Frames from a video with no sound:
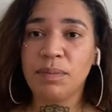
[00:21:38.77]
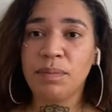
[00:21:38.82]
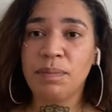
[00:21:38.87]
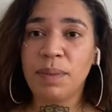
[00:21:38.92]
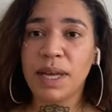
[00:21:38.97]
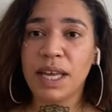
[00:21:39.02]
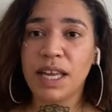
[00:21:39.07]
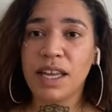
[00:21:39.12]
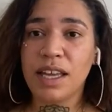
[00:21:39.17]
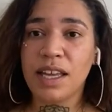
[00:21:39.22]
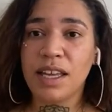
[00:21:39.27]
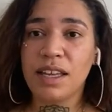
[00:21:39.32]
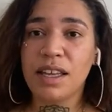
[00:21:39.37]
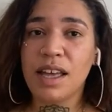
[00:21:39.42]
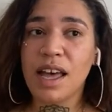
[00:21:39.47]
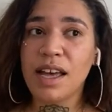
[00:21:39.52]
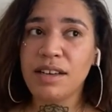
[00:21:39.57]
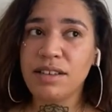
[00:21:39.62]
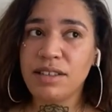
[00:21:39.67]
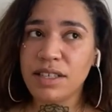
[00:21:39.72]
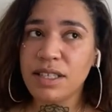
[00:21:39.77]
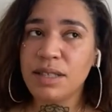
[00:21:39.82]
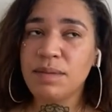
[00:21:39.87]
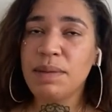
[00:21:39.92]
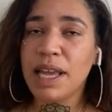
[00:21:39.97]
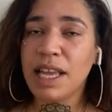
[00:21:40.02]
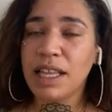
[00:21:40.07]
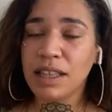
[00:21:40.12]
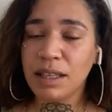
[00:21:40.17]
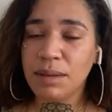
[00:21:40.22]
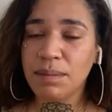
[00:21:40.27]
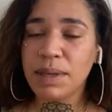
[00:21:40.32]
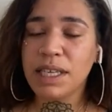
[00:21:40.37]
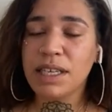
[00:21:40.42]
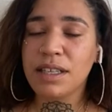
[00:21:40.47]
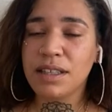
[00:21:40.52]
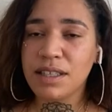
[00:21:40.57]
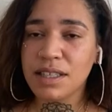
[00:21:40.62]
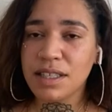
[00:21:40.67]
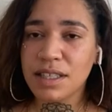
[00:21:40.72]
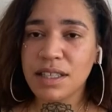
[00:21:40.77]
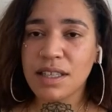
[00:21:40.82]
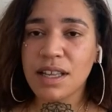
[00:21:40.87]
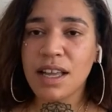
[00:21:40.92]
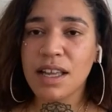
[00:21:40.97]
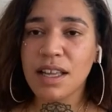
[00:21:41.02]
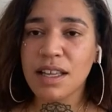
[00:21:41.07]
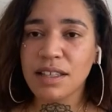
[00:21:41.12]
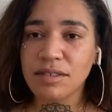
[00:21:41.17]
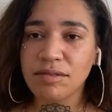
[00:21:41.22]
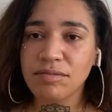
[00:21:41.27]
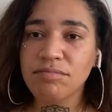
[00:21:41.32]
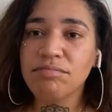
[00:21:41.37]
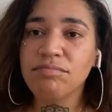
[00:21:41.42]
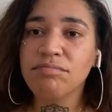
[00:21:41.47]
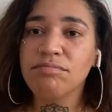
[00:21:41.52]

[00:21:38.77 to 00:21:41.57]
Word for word: But I've just mainly been at the salon.